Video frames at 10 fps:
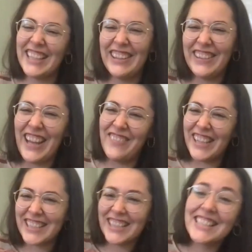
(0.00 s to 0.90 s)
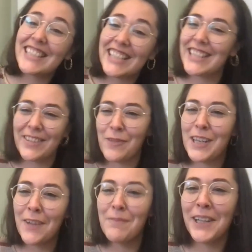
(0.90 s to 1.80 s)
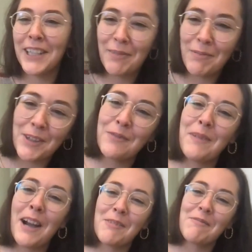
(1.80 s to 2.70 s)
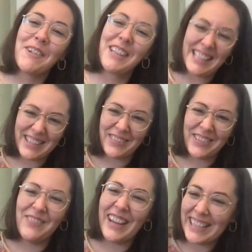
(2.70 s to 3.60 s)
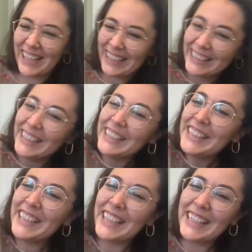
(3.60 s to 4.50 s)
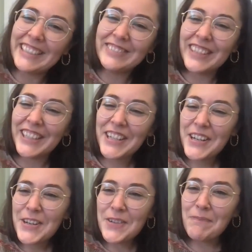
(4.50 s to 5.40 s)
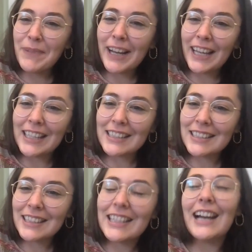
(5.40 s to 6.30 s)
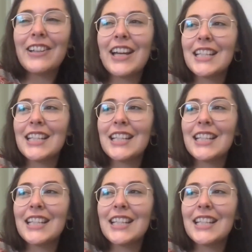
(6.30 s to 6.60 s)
No, that makes sense. Yes, I've made a number of PowerPoints in my day. But yeah, I